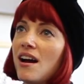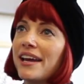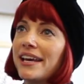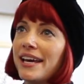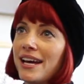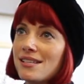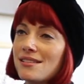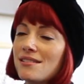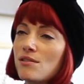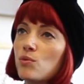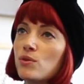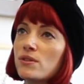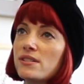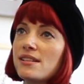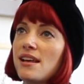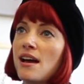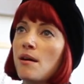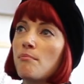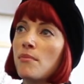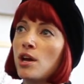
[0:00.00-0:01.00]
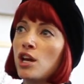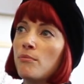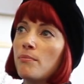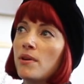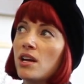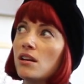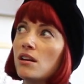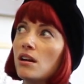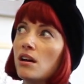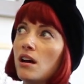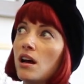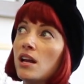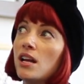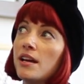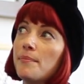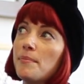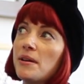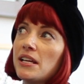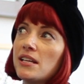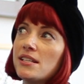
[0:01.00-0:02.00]
I guess it was that moment. And
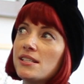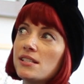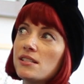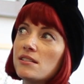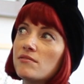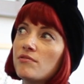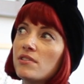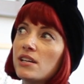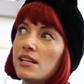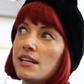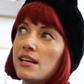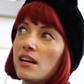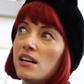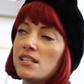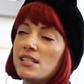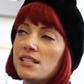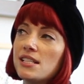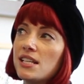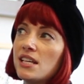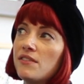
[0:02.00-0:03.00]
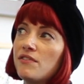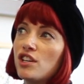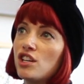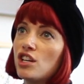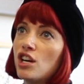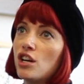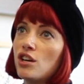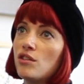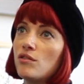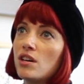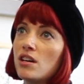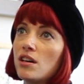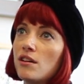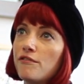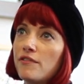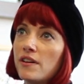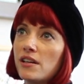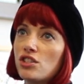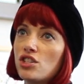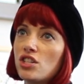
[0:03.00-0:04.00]
I mean, I didn't even know that a
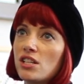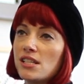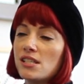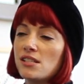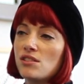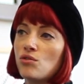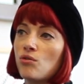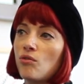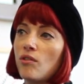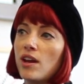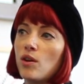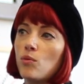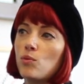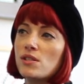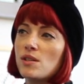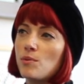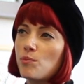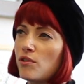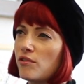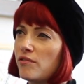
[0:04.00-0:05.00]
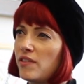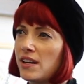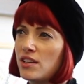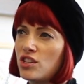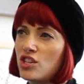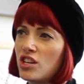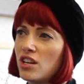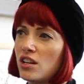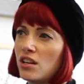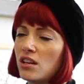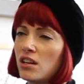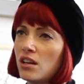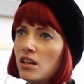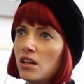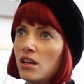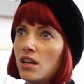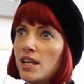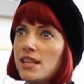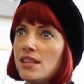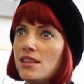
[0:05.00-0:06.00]
fashion historian was a
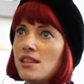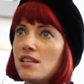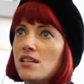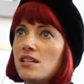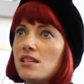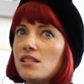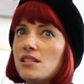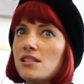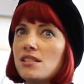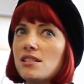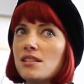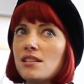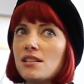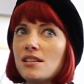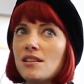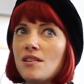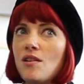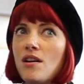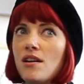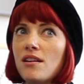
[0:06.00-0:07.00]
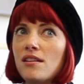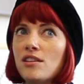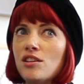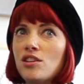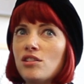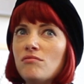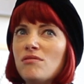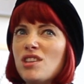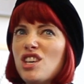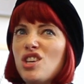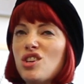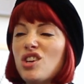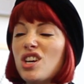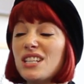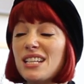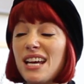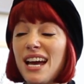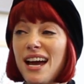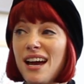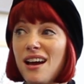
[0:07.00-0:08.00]
profession that you
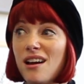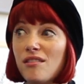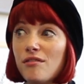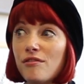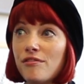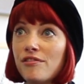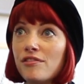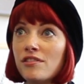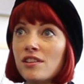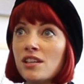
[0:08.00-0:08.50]
could have